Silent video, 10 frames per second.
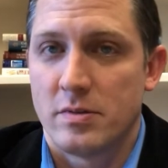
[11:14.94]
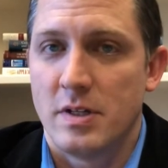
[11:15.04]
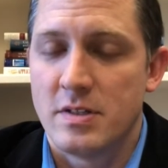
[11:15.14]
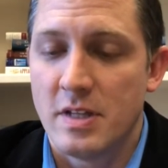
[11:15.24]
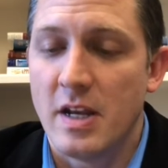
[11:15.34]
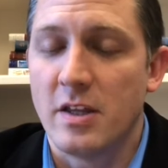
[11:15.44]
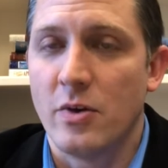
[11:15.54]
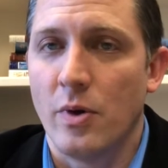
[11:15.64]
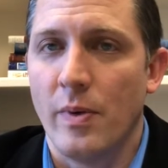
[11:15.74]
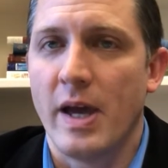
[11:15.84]
is sending
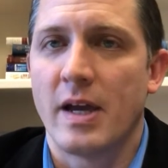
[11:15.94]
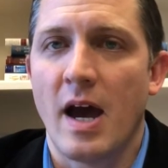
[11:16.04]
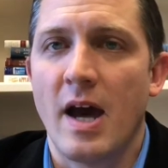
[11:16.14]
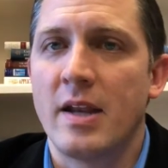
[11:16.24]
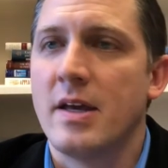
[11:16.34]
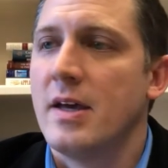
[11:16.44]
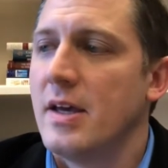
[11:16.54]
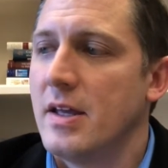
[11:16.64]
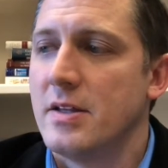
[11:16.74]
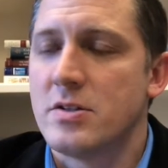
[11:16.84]
you away. God,
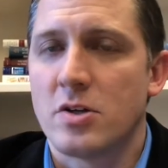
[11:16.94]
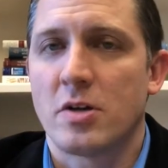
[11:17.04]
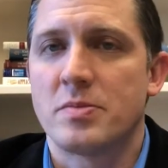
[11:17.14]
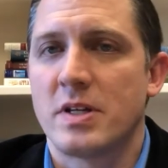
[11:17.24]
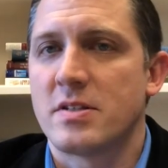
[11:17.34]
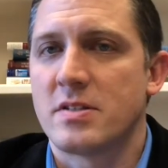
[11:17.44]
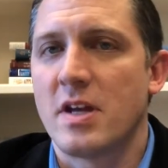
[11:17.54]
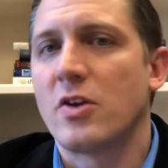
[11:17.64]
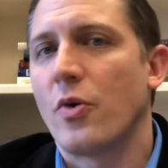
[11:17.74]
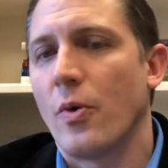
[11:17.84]
in this circumstance, is
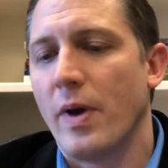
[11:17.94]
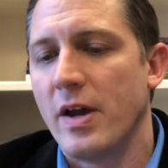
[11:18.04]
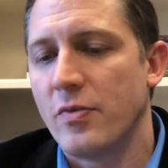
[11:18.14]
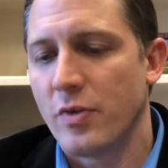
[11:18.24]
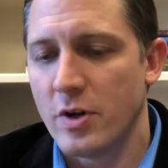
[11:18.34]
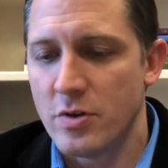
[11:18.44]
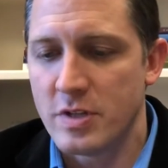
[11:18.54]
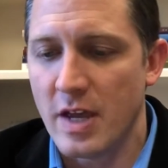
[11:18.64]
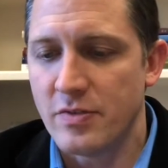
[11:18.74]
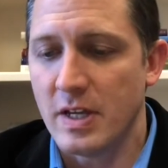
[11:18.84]
sending you away for your
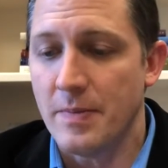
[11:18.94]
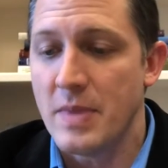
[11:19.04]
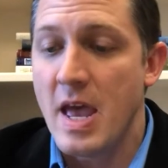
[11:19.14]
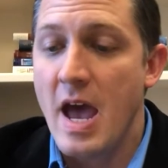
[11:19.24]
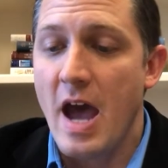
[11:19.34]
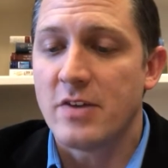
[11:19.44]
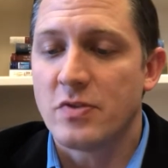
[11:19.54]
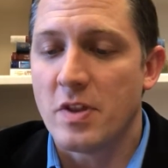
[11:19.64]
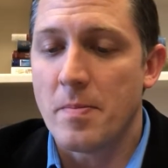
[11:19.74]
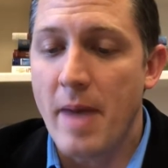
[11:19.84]
safety. As for
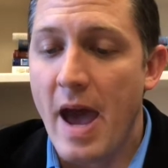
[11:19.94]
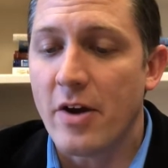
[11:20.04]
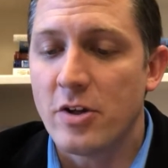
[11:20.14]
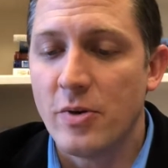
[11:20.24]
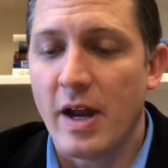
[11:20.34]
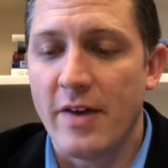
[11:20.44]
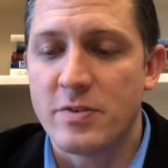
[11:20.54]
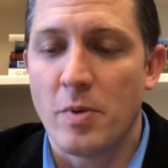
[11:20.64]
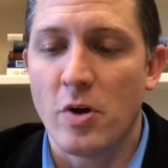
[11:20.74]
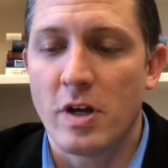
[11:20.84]
the matter you and I have
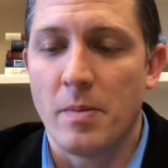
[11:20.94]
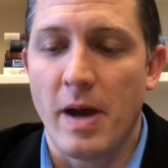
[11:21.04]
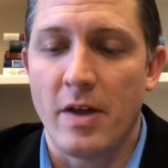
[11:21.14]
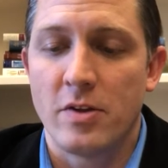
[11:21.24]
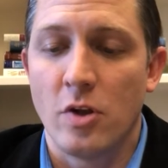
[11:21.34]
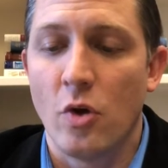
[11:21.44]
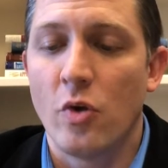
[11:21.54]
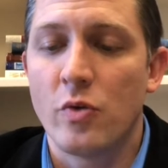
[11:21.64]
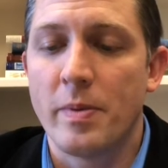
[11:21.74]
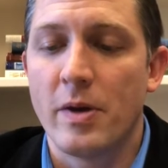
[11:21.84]
spoken about, the Lord
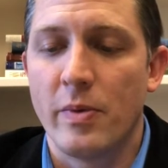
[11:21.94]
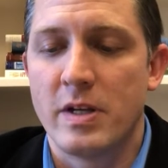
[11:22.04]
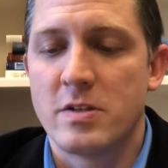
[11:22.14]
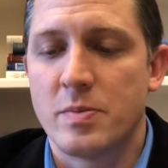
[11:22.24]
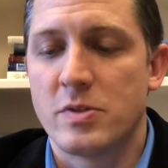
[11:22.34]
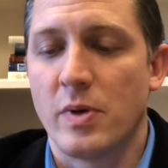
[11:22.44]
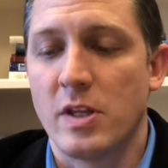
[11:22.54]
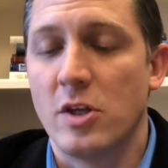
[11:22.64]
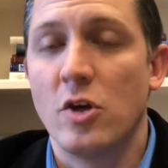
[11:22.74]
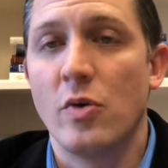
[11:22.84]
will be a witness between
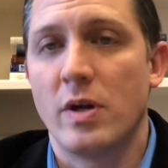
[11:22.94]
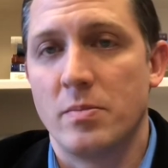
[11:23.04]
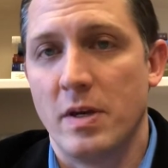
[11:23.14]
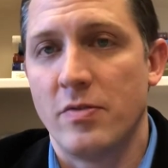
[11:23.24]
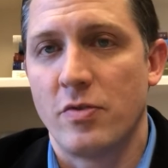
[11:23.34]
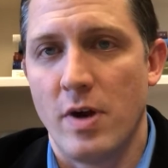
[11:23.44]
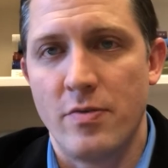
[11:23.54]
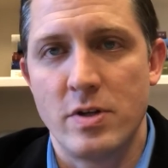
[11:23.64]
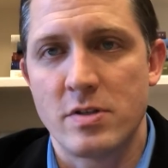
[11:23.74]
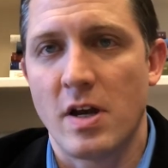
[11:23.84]
you and me
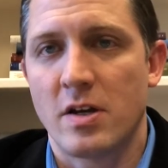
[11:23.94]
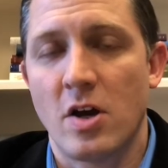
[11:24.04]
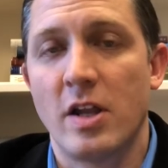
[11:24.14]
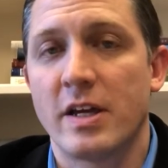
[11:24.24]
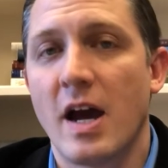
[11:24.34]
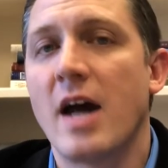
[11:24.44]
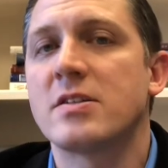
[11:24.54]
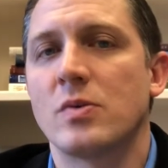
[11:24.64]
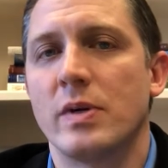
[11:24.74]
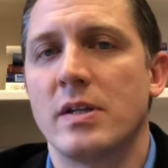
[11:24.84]
forever. He's calling God as
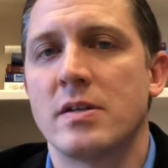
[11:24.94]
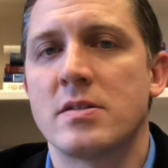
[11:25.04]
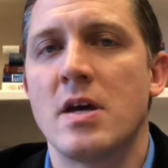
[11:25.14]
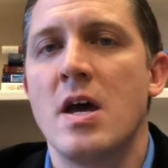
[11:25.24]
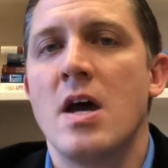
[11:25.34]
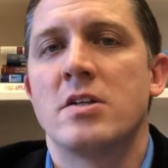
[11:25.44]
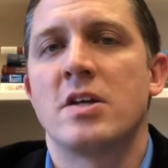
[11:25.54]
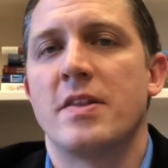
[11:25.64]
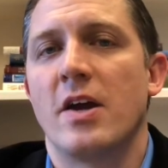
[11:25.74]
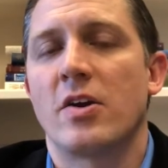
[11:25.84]
a witness to
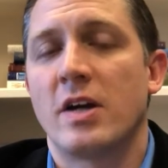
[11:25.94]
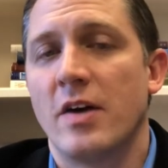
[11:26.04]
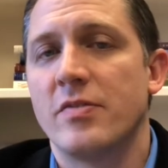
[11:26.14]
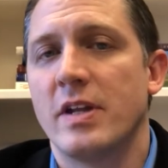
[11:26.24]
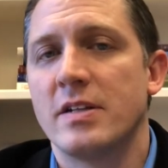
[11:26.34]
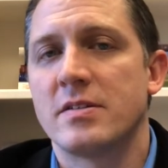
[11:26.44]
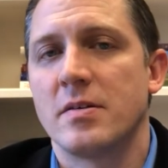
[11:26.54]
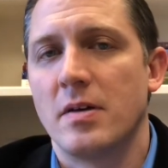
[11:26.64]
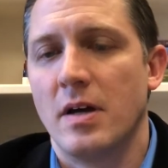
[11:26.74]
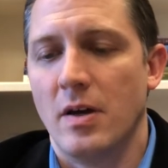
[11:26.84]
their covenant
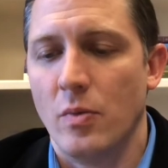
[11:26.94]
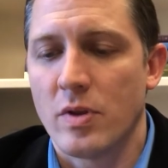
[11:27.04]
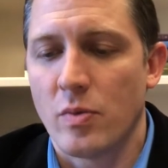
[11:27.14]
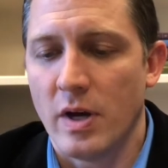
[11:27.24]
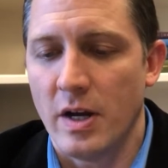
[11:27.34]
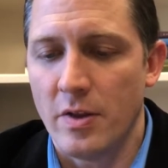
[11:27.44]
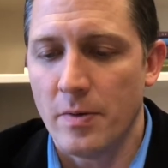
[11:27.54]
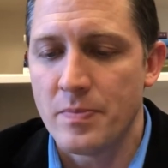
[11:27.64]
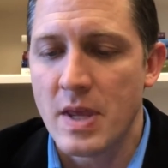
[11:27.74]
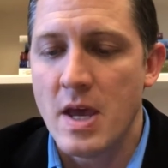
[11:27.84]
with one another.
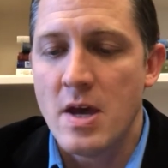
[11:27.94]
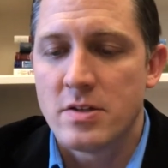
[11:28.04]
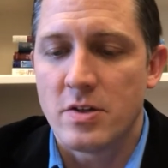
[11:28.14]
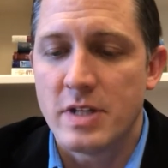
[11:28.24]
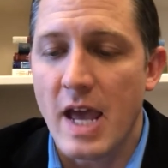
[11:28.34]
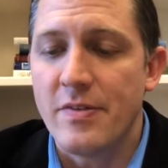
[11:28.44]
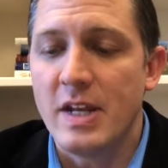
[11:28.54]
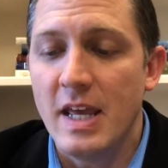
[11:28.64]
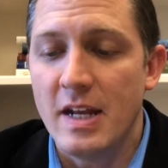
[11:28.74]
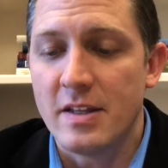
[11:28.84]
So David
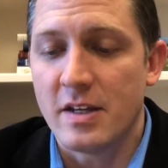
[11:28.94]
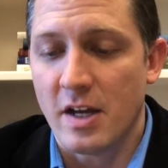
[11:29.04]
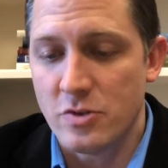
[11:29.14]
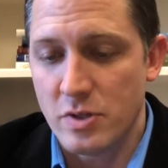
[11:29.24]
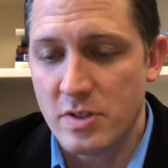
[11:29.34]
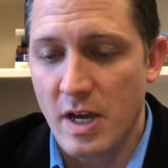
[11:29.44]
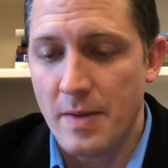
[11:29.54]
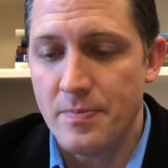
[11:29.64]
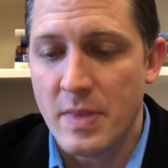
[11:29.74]
hid in the countryside.